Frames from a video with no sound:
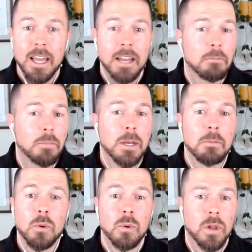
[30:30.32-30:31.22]
and
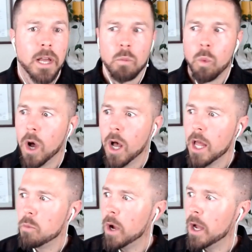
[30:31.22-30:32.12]
people were like
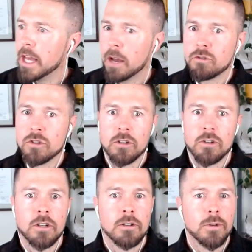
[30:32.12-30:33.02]
what why that was such a
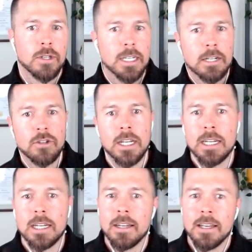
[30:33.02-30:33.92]
good tradition
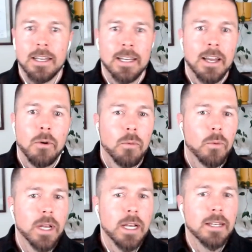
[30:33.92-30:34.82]
and
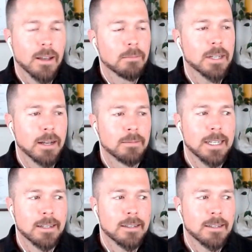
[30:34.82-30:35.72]
we sometimes
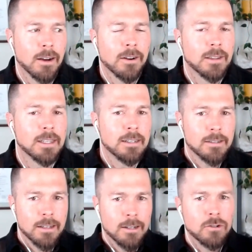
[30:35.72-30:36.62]
get stuck on
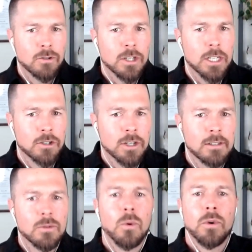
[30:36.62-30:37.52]
these
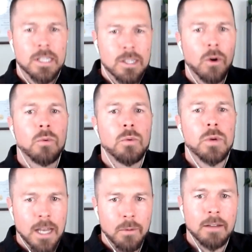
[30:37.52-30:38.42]
traditions or it's always
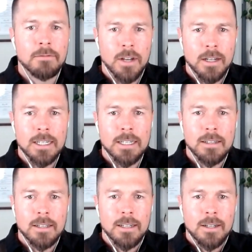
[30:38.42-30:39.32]
how i've done it
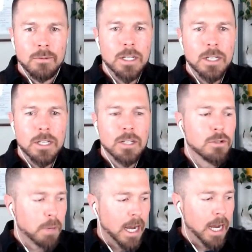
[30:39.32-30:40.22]
we use
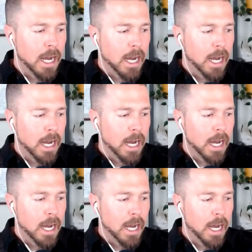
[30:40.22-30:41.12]
binary
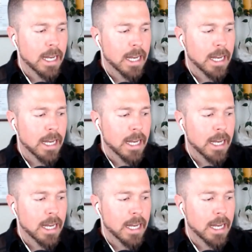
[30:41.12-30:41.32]
words like